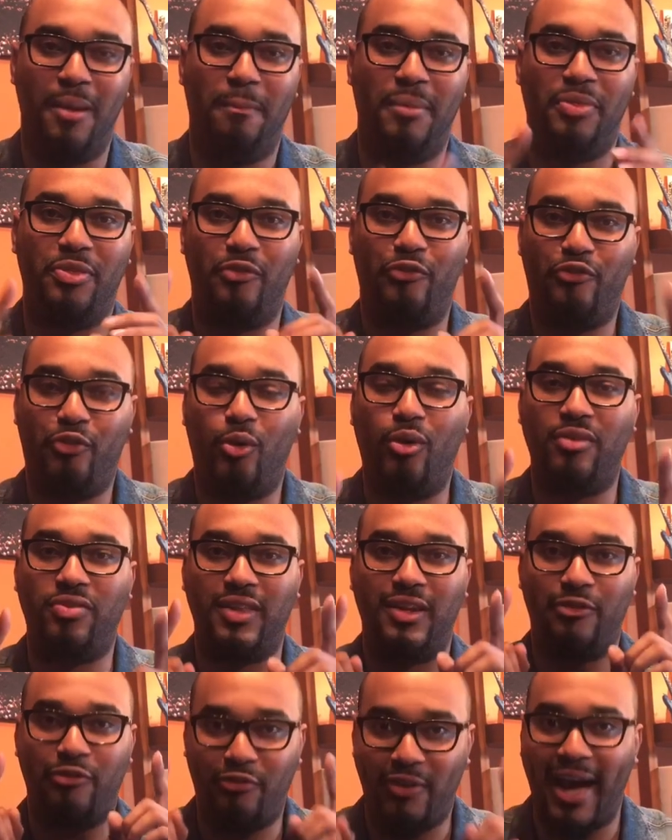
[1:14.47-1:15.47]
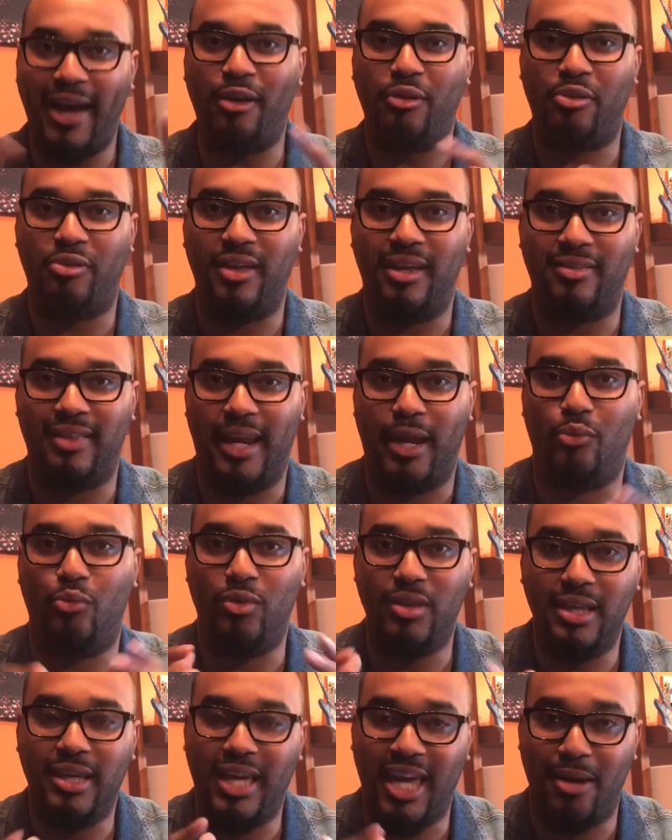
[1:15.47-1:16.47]
But the fourth and final thing that I
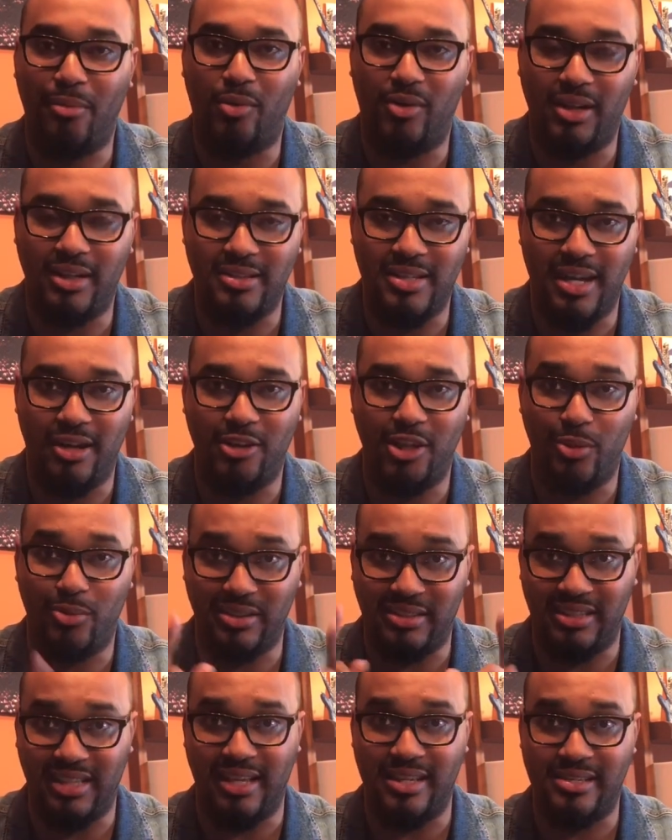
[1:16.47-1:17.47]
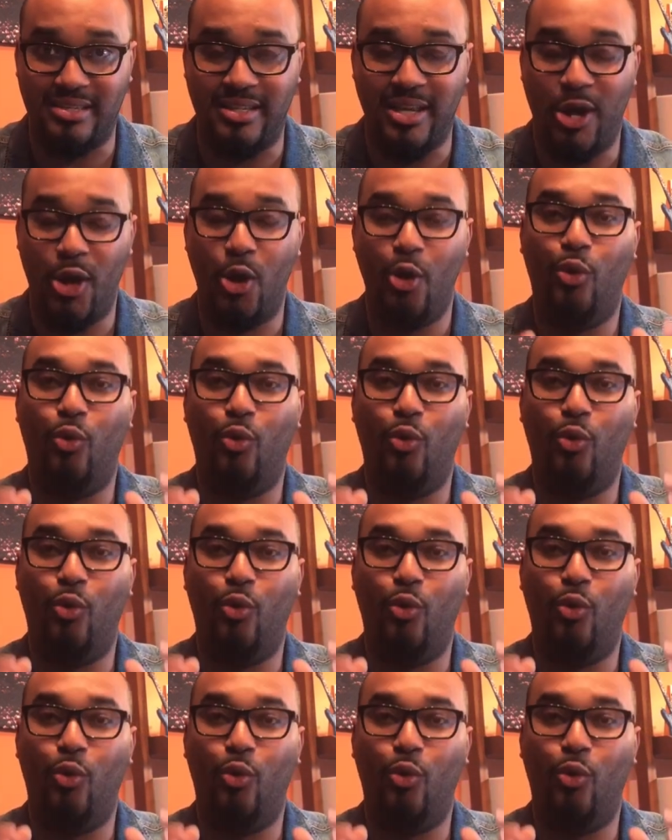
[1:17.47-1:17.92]
really came on to tell you is this.